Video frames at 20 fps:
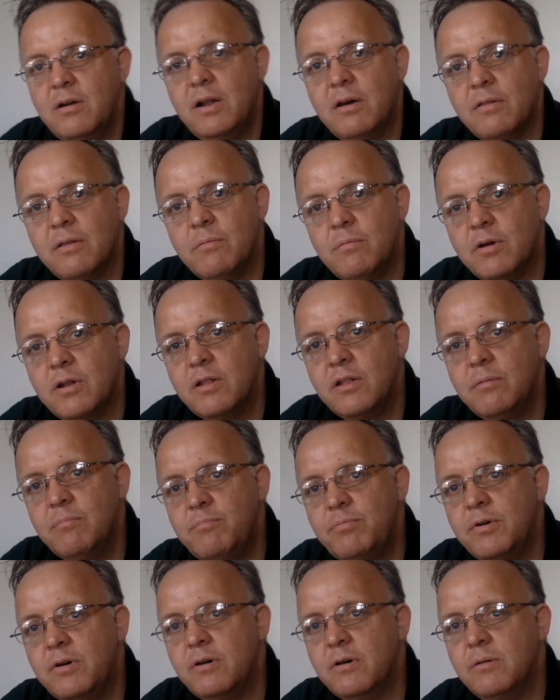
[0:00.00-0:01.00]
Now, the one of
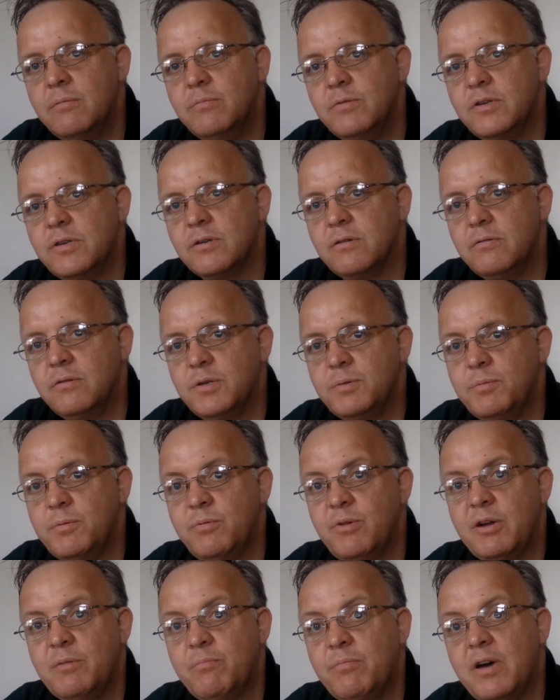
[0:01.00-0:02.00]
them poems is going to be
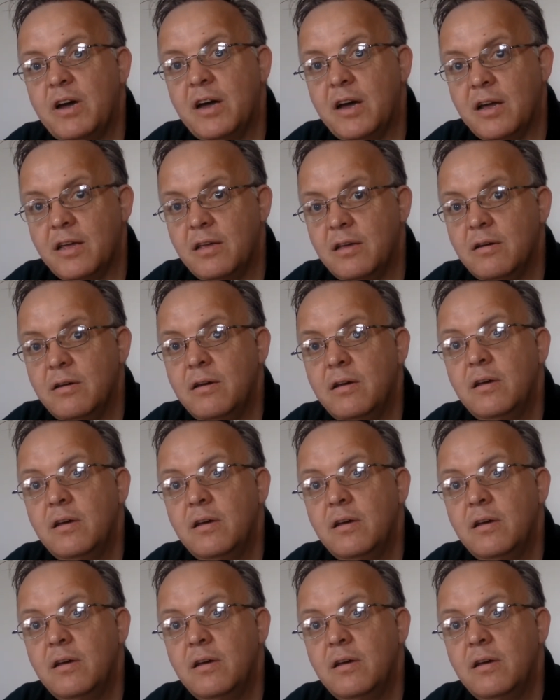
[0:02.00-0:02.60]
read by